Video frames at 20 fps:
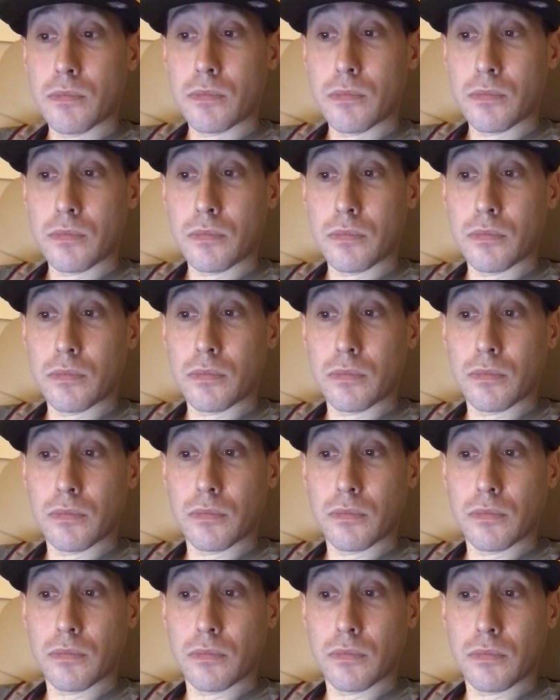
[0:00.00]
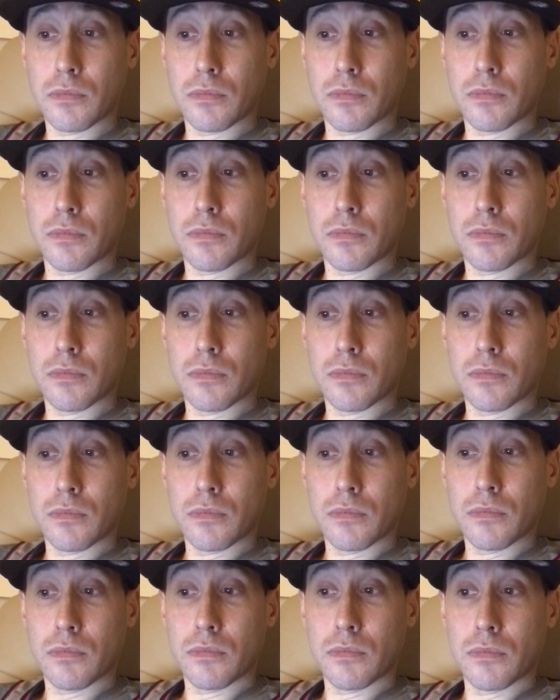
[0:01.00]

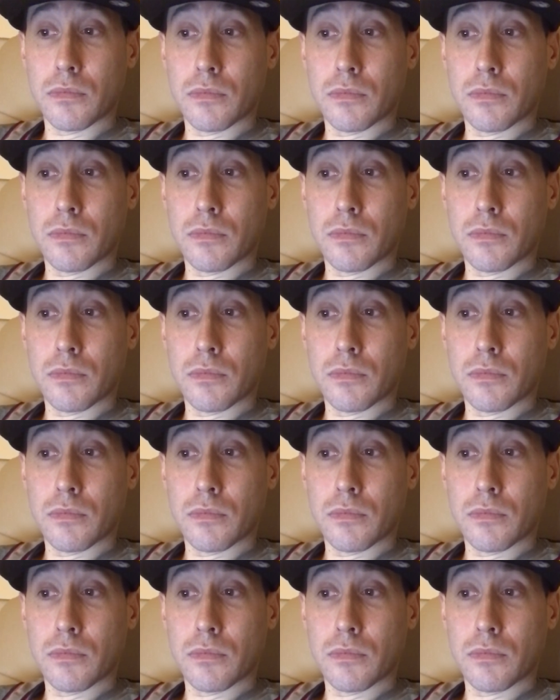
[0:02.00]
No one is speaking in this clip.